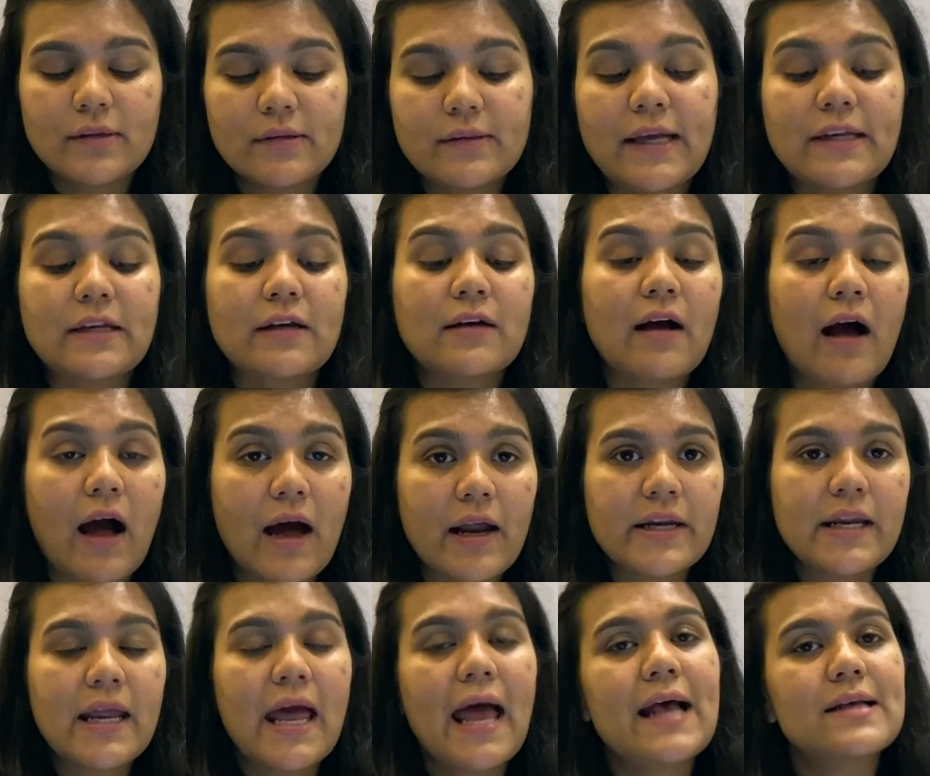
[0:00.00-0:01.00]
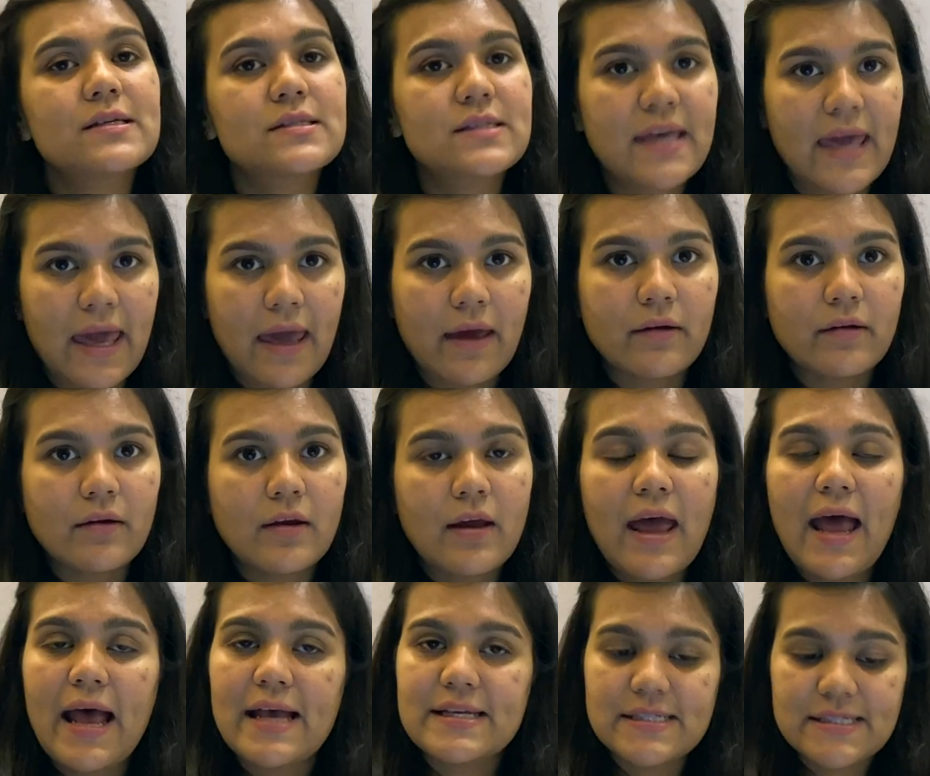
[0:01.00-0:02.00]
that a car has gear
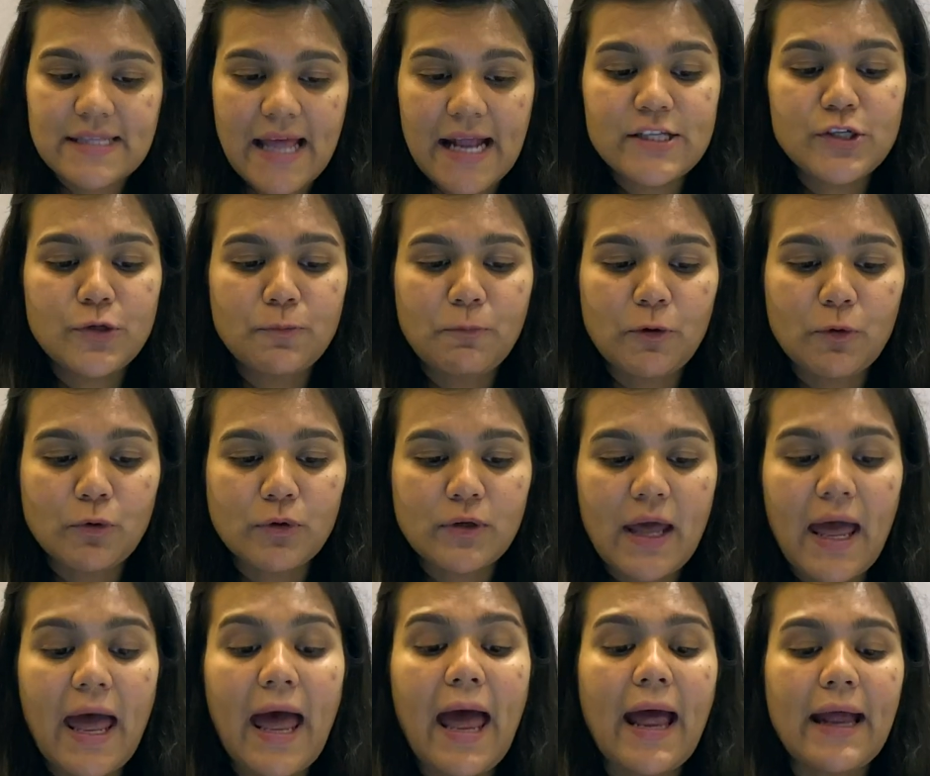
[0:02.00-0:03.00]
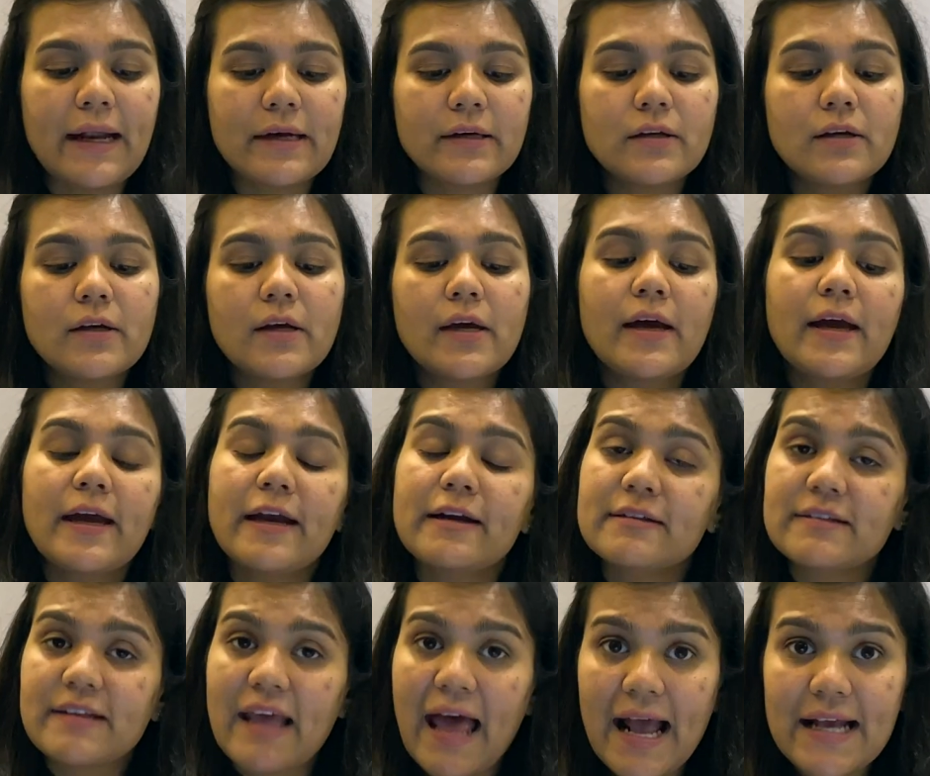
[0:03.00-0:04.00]
as its attribute and
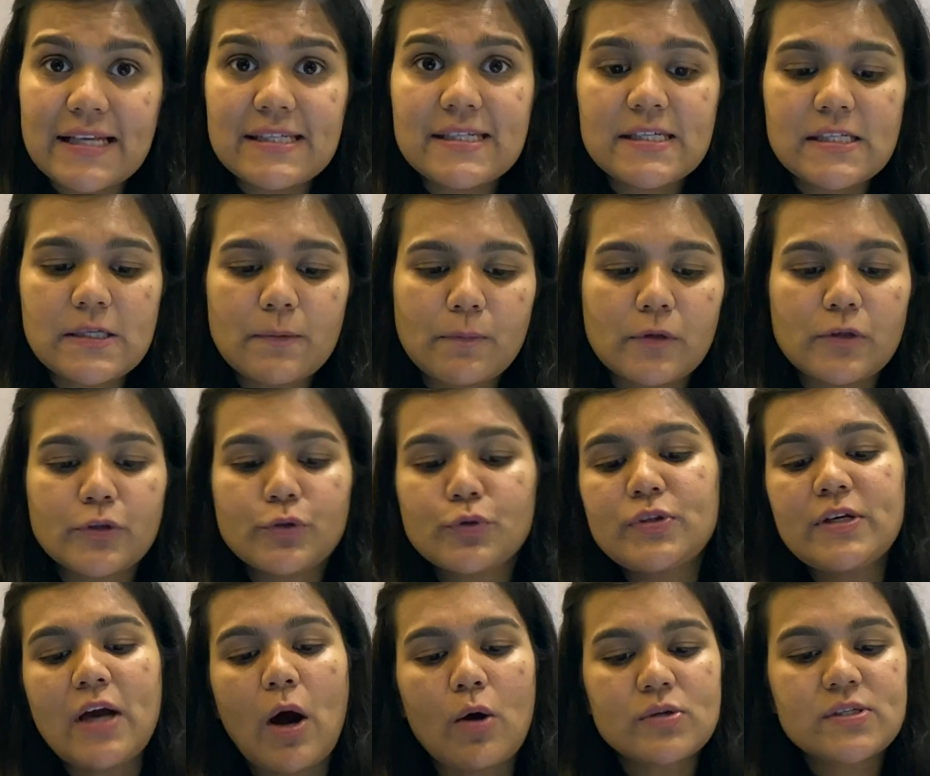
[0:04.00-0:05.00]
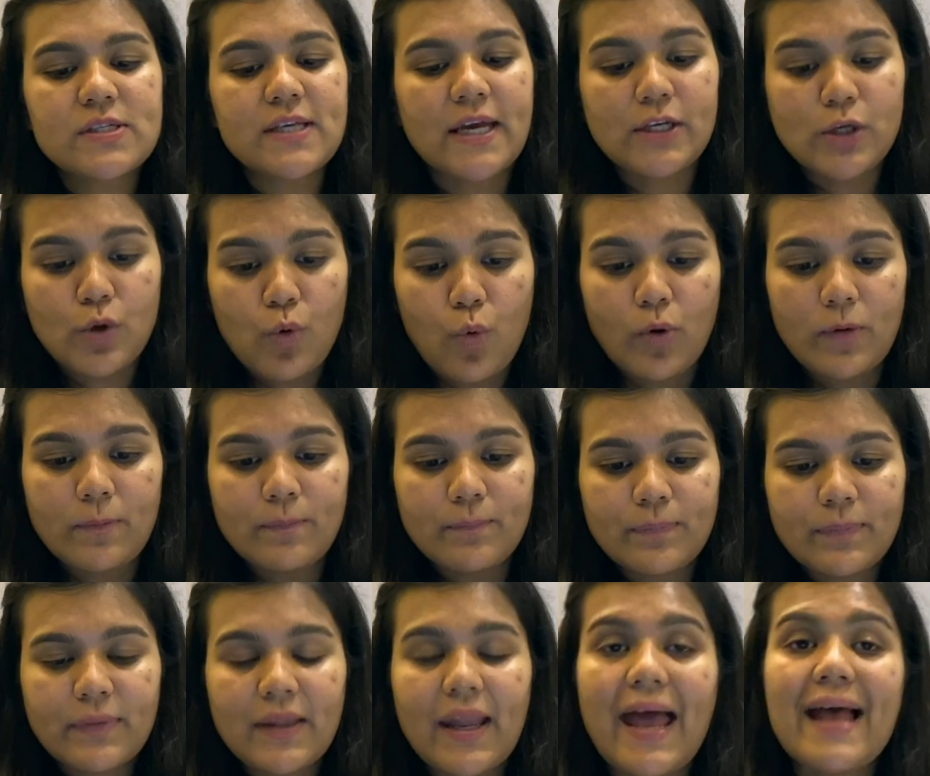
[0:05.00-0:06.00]
it's accessible to the outside code
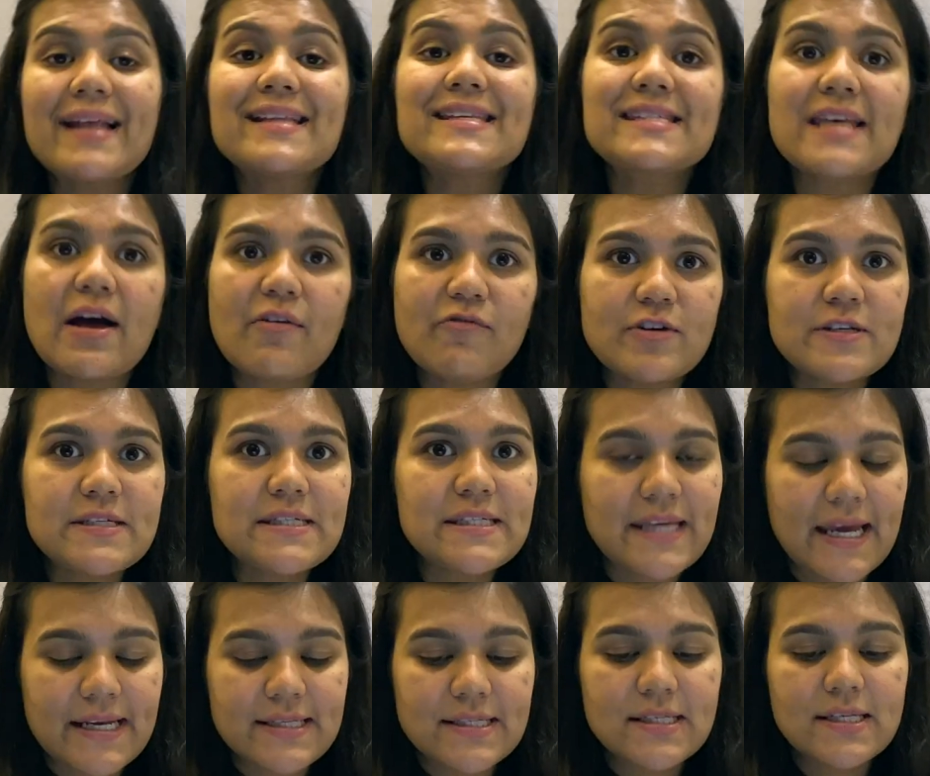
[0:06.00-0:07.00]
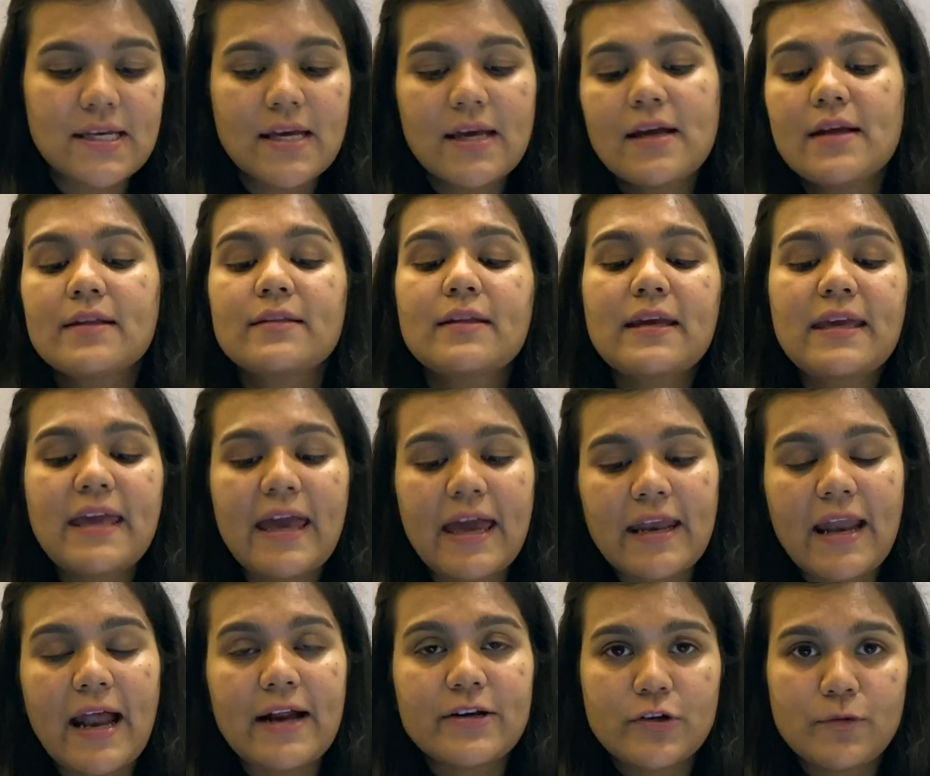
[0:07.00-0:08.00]
and someone sets the
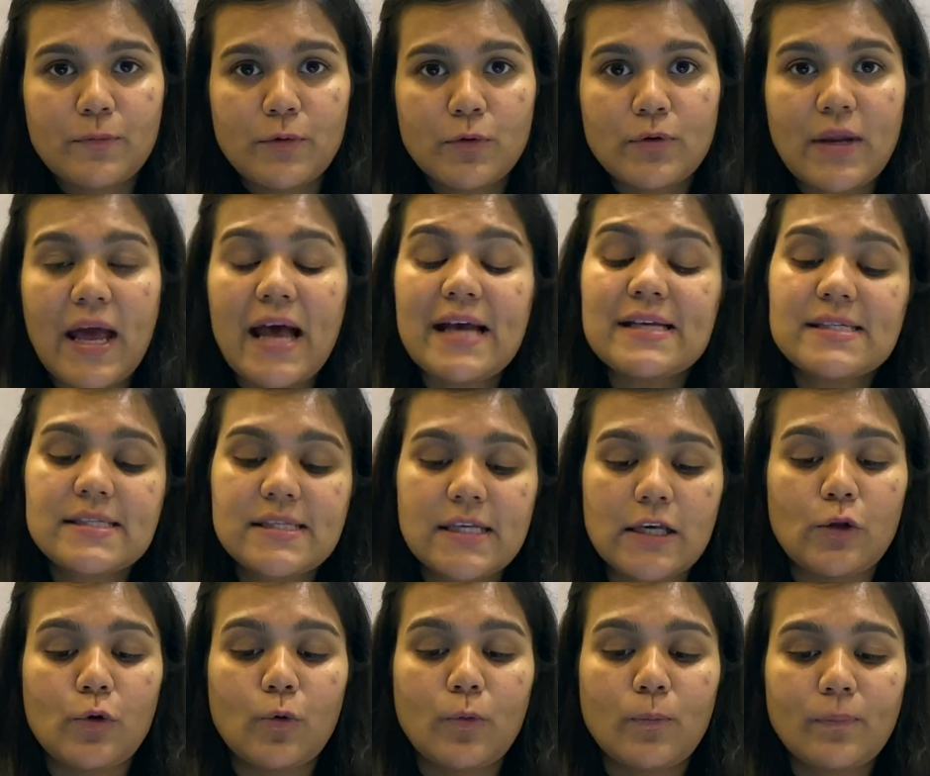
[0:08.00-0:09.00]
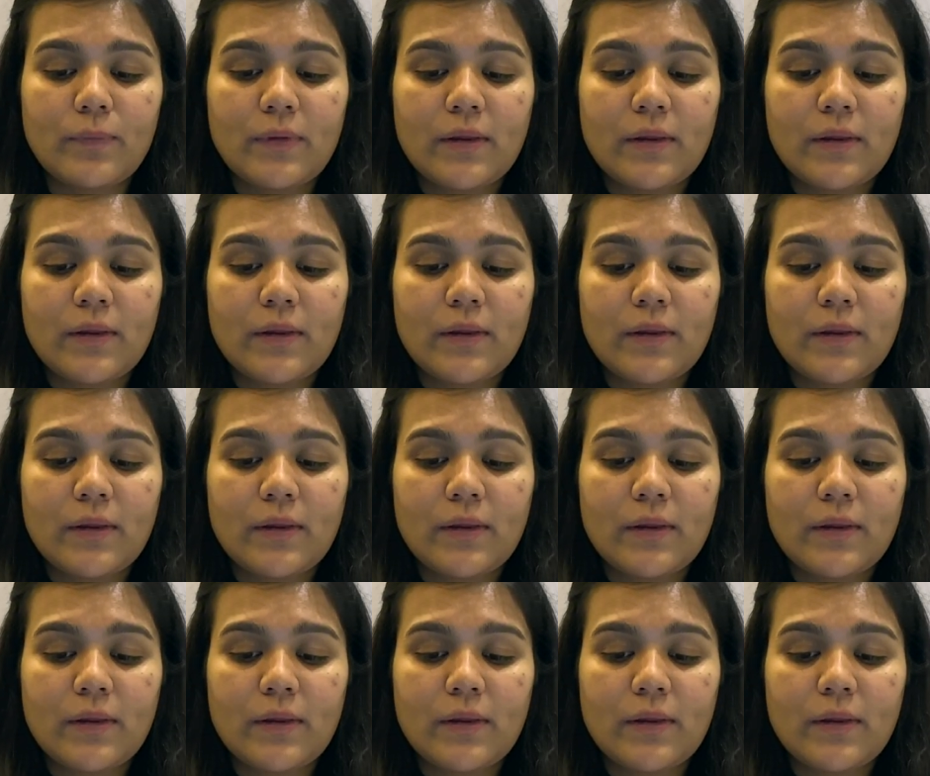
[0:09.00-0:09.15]
gear attribute as zero.